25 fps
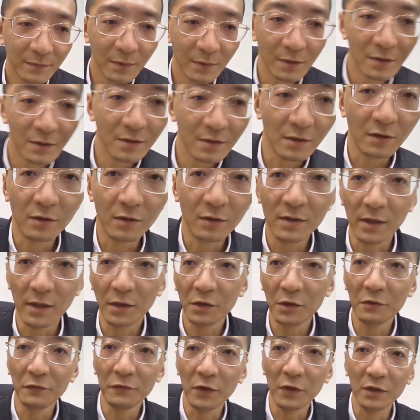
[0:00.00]
So thank
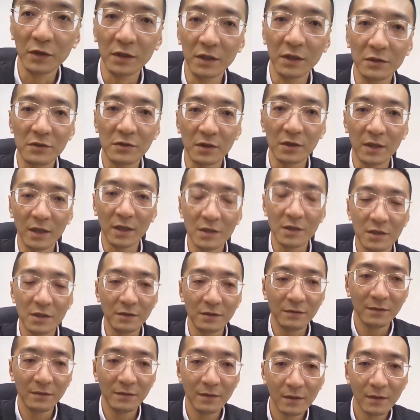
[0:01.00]
you for the
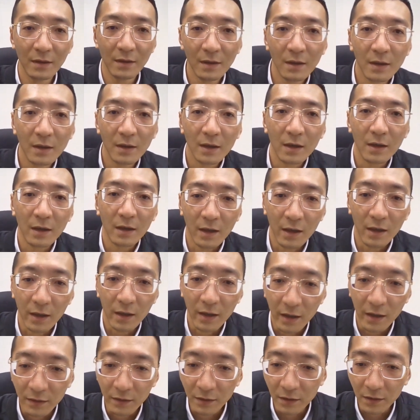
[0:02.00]
introduction.
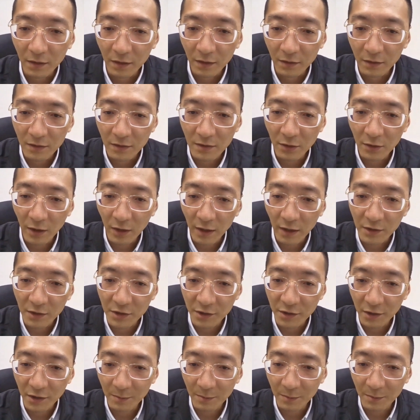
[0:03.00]
And so I
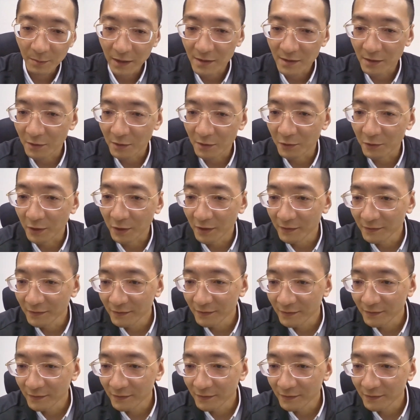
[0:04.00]
share my screen.